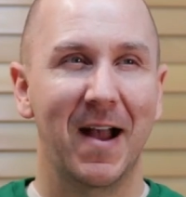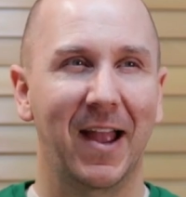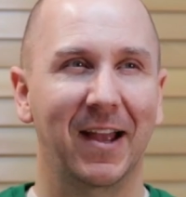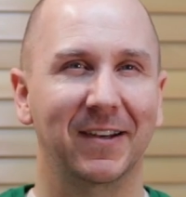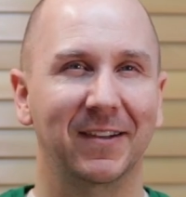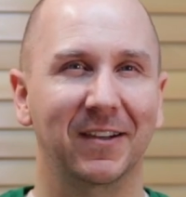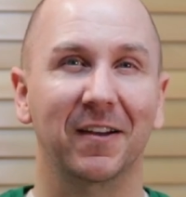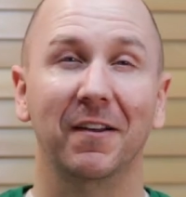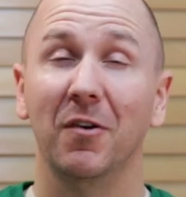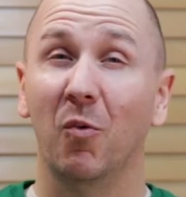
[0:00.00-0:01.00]
And
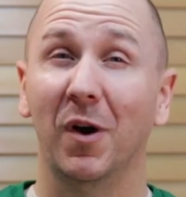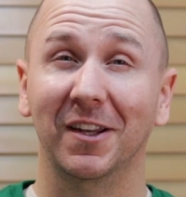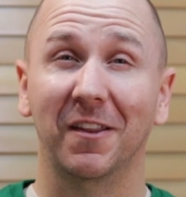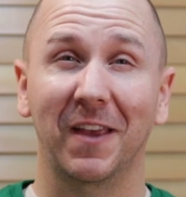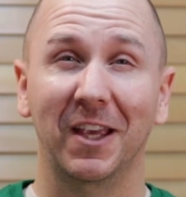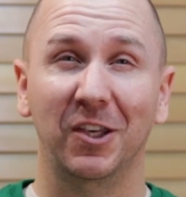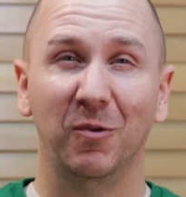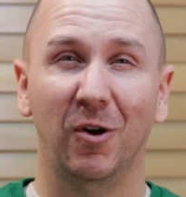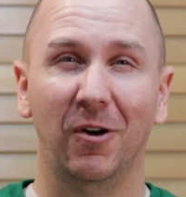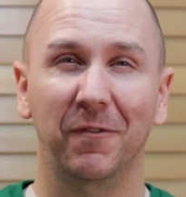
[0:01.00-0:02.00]
uh, wanted to thank
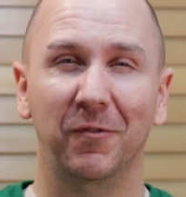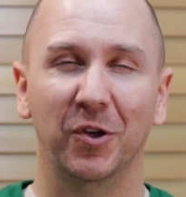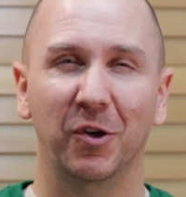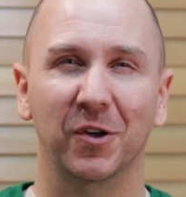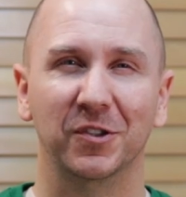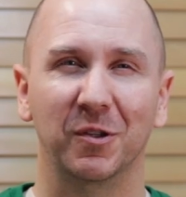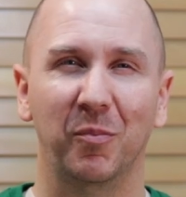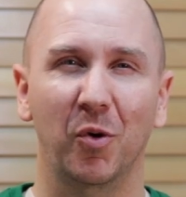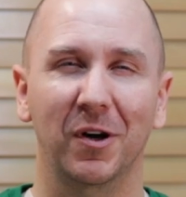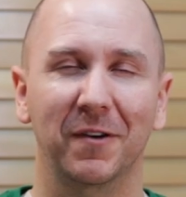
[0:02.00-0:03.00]
you all for your
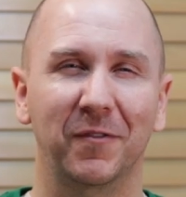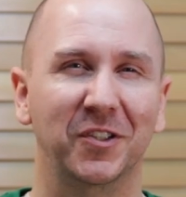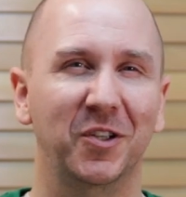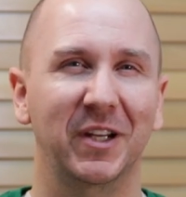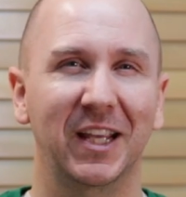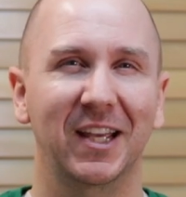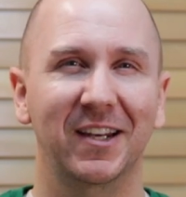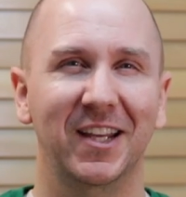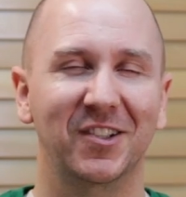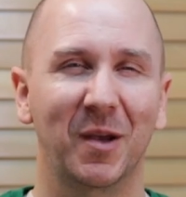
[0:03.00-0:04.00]
support, for tuning
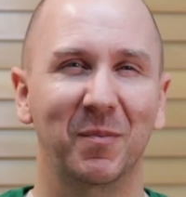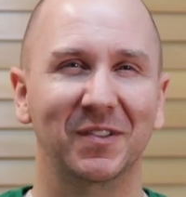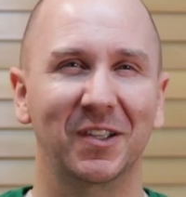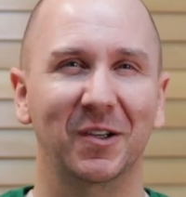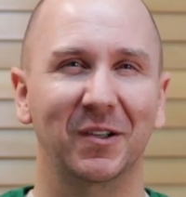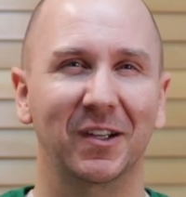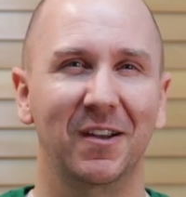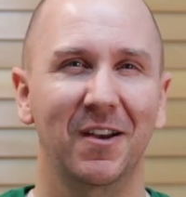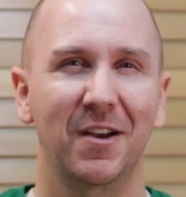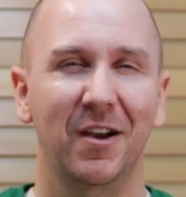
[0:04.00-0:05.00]
in each episode and
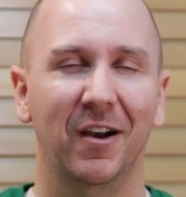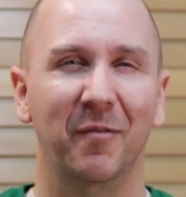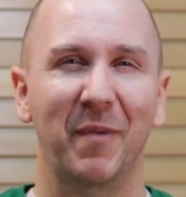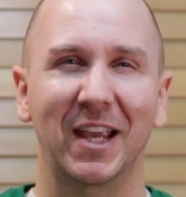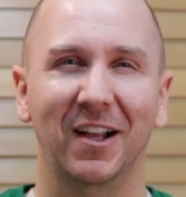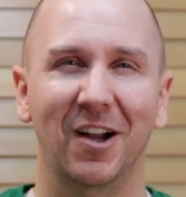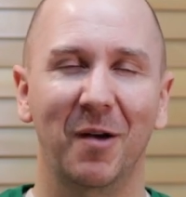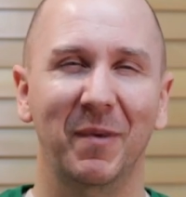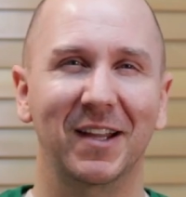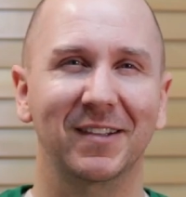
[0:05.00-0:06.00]
uh, making
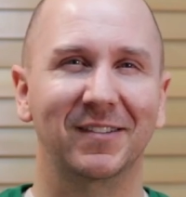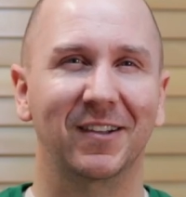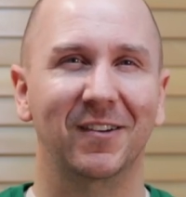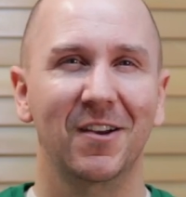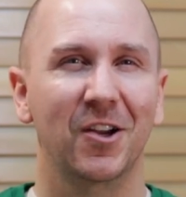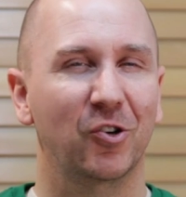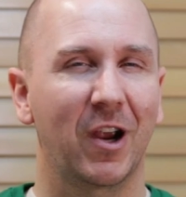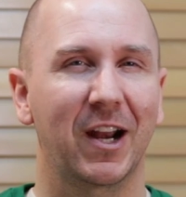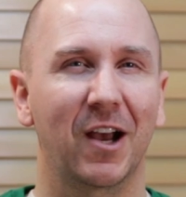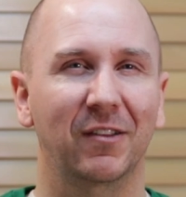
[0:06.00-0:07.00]
comments and
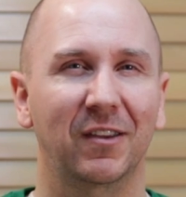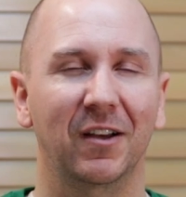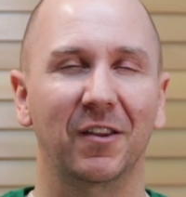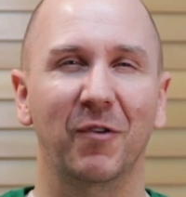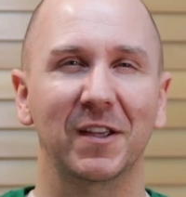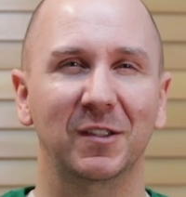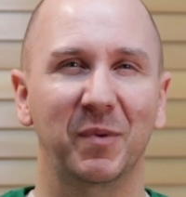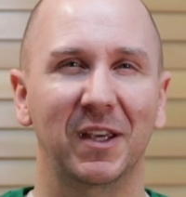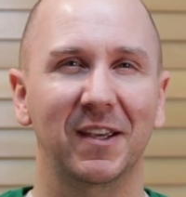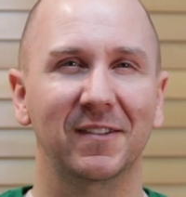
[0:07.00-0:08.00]
trying out the, the
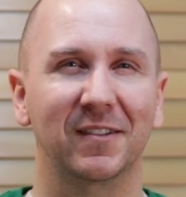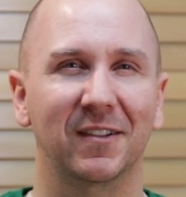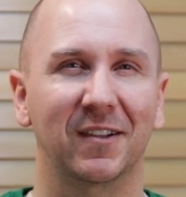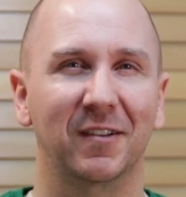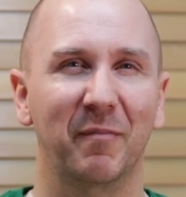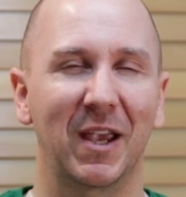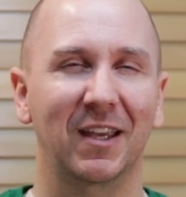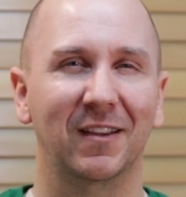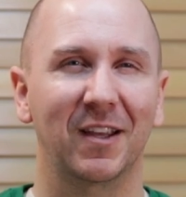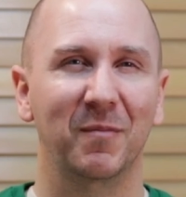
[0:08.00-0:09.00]
recipes and uh,
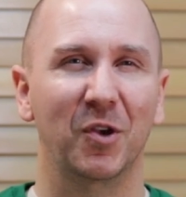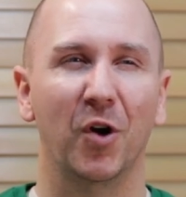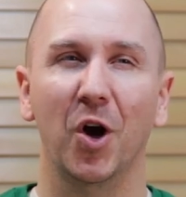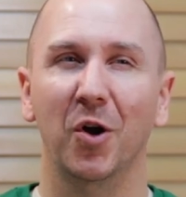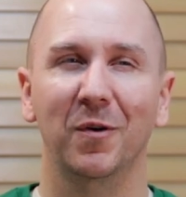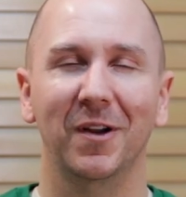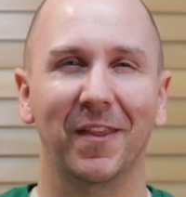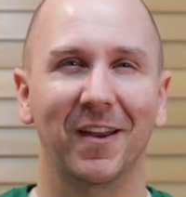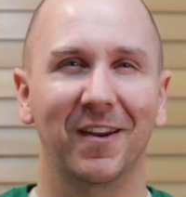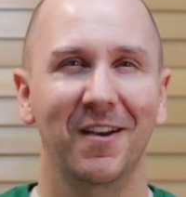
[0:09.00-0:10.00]
making them your own
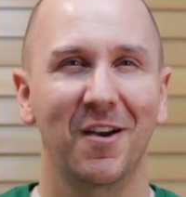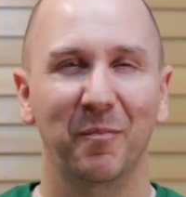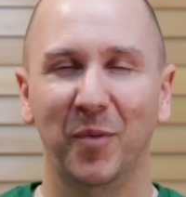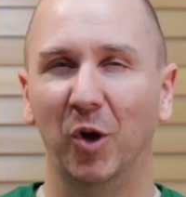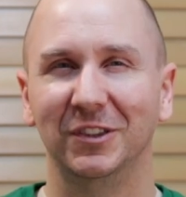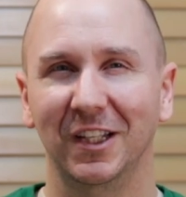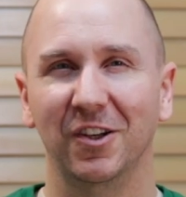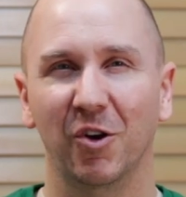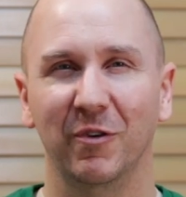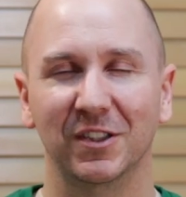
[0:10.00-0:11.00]
and then
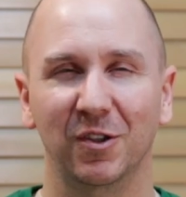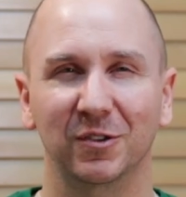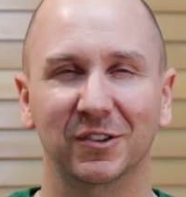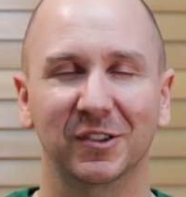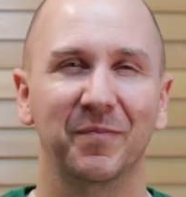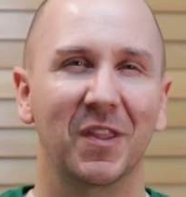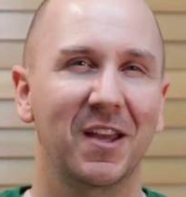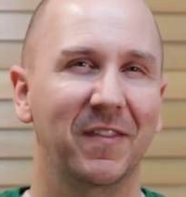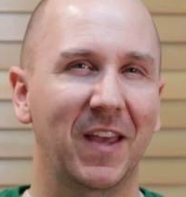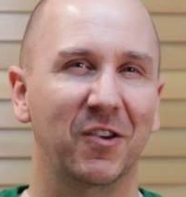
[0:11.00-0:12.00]
posting your results.
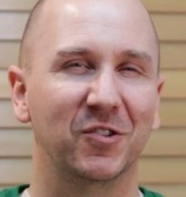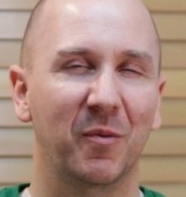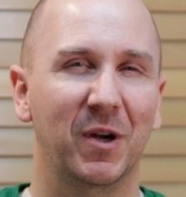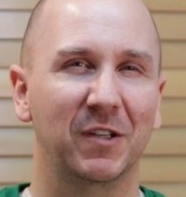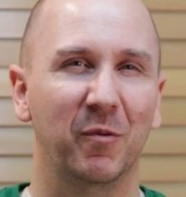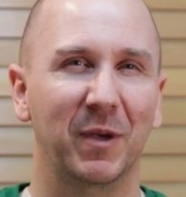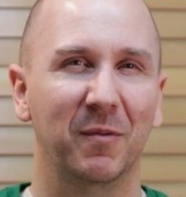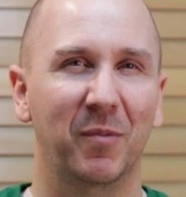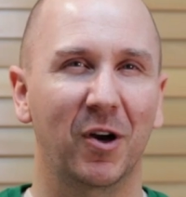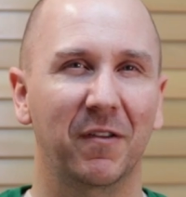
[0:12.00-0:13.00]
Thank you so much for
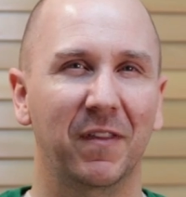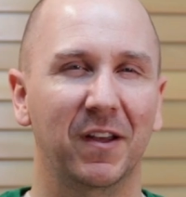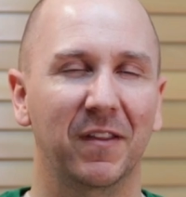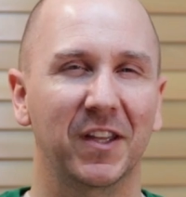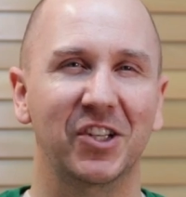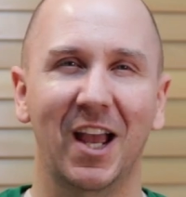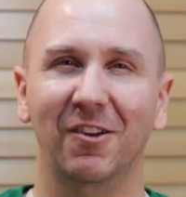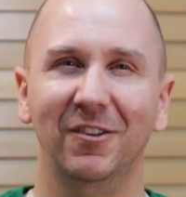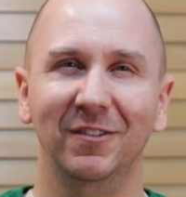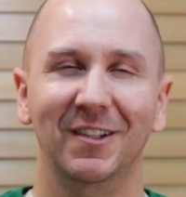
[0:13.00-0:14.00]
being part of the, the
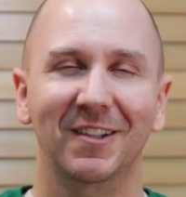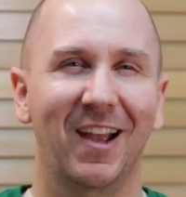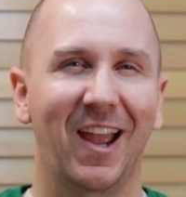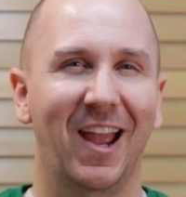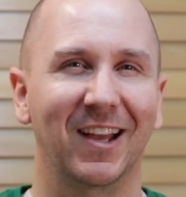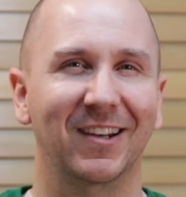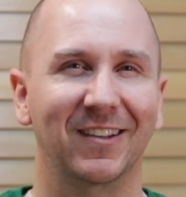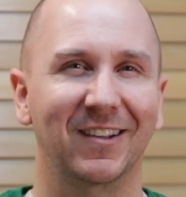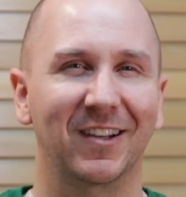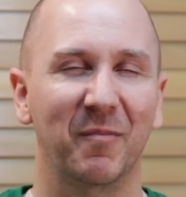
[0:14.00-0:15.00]
channel
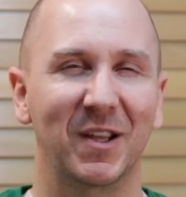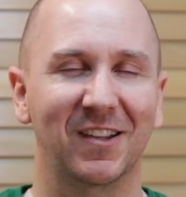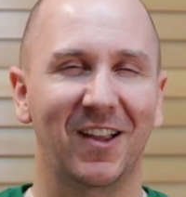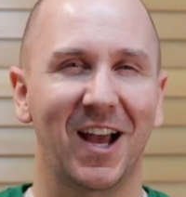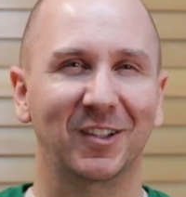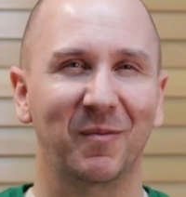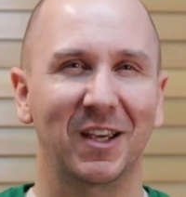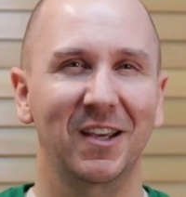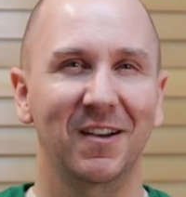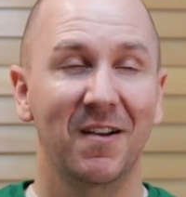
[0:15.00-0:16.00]
and uh, it means a lot to
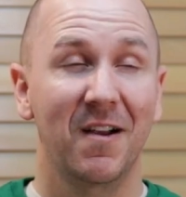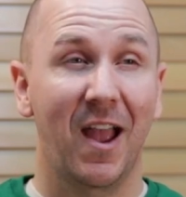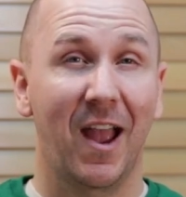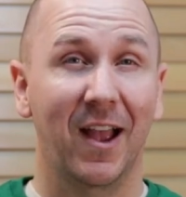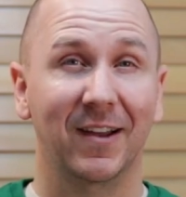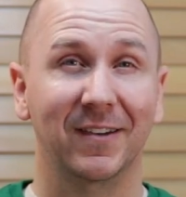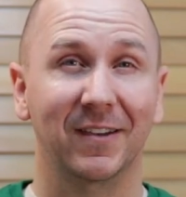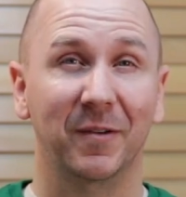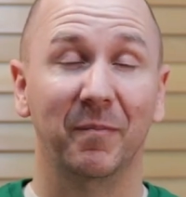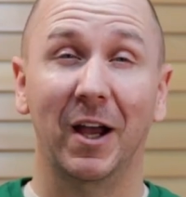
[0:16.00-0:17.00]
me and
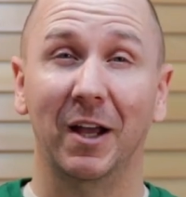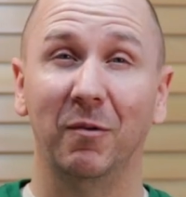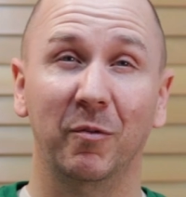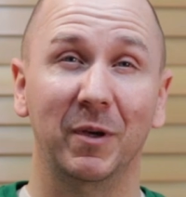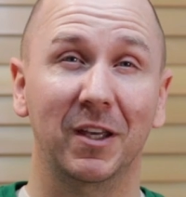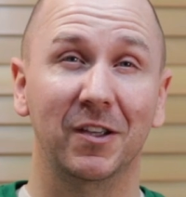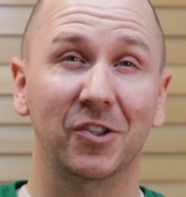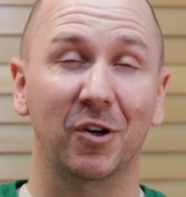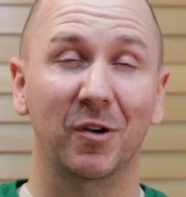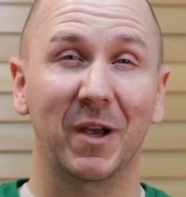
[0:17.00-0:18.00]
um, I will be
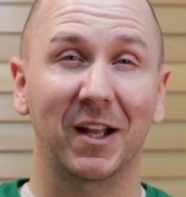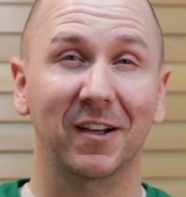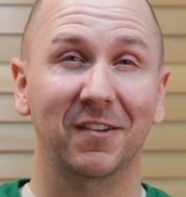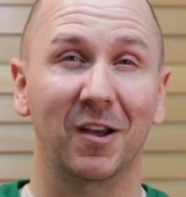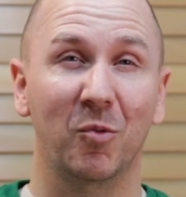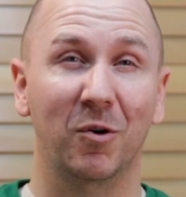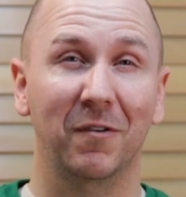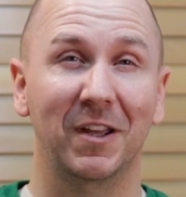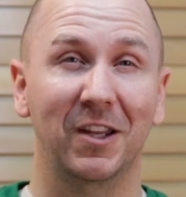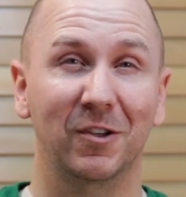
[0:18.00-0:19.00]
sure to make a ton
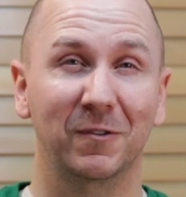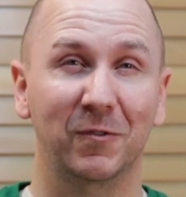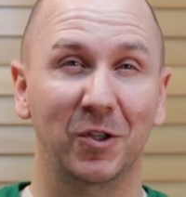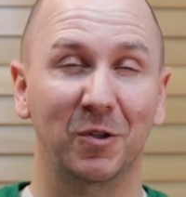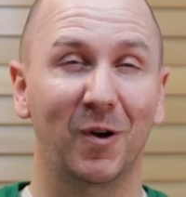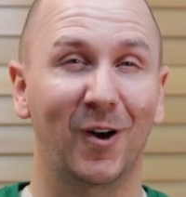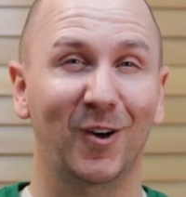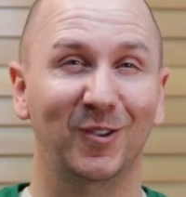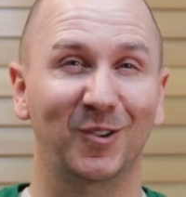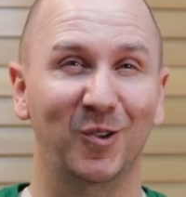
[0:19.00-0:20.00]
more videos for you
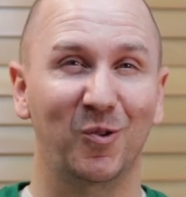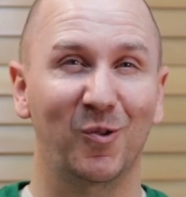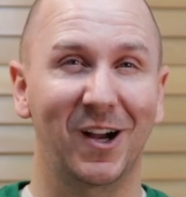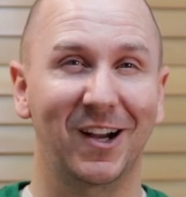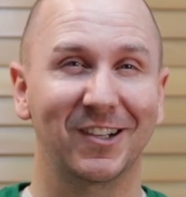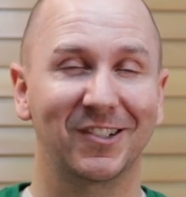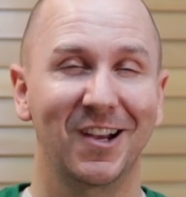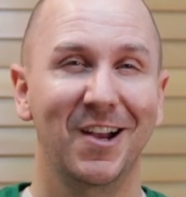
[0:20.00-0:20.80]
all to watch.